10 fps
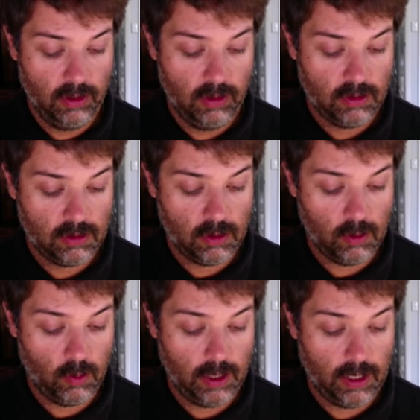so
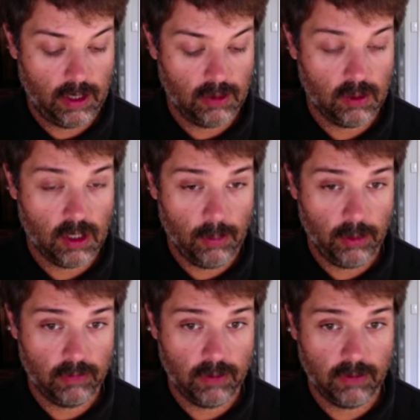we can do a couple
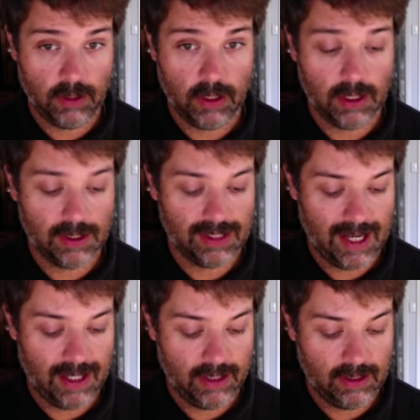of different things. I
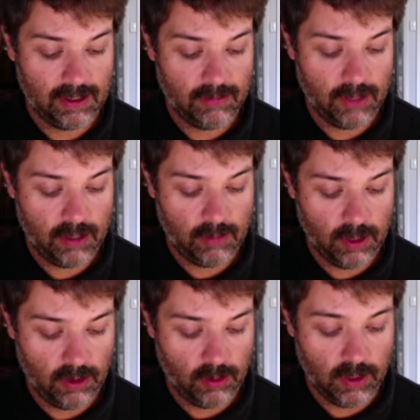like to divide it by
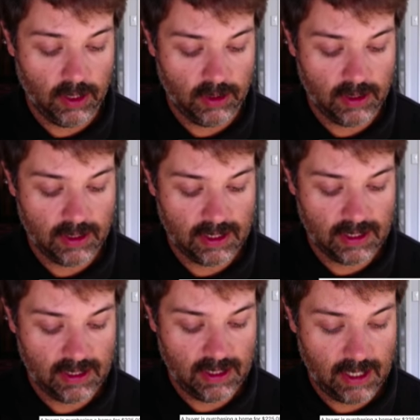
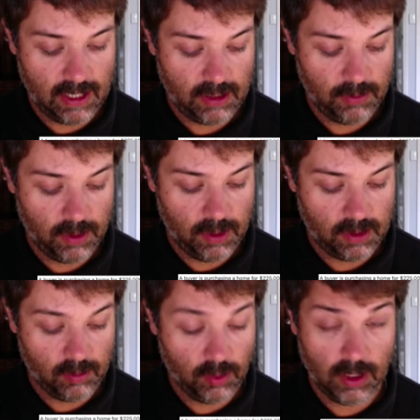360 days, because in
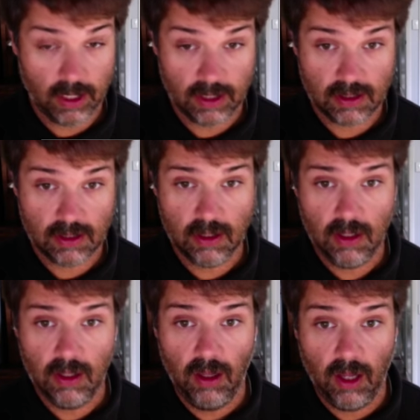pre-license,
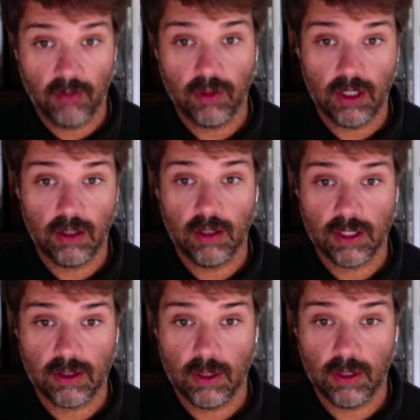every year has
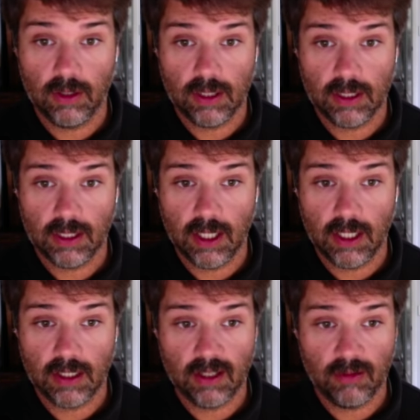360
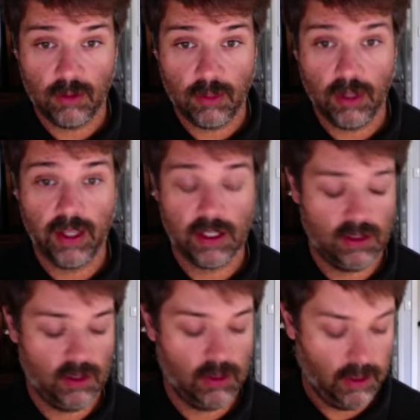days, every month has
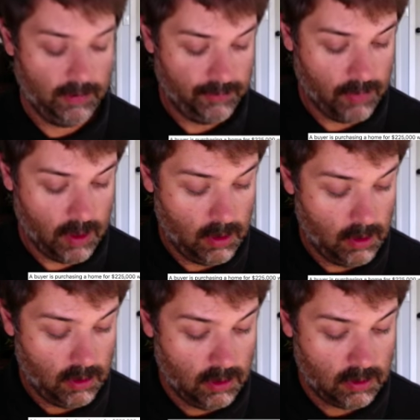30.
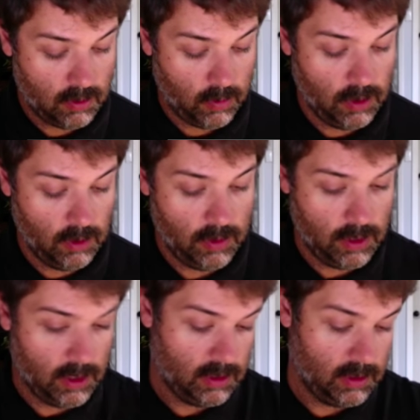So we know then
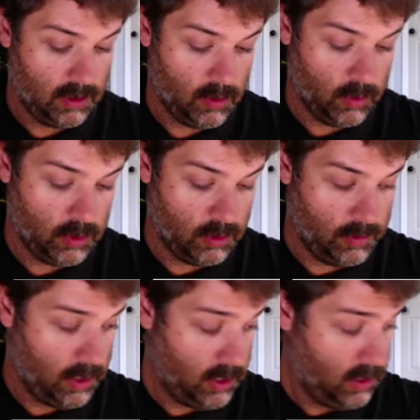it's going to
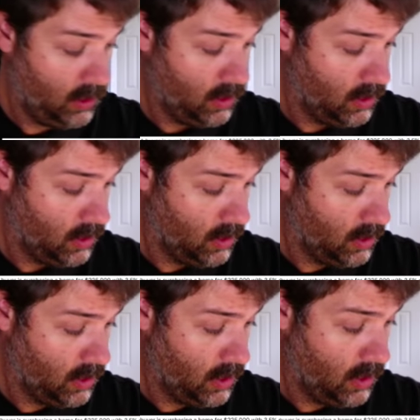be
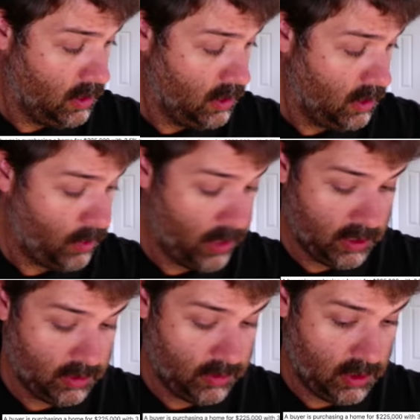
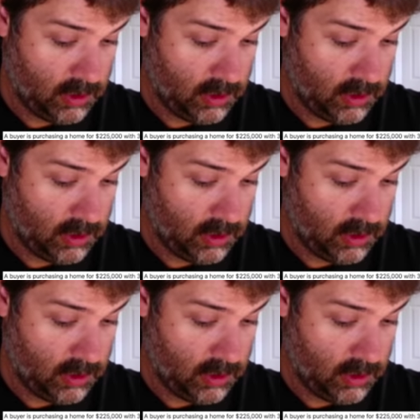approximately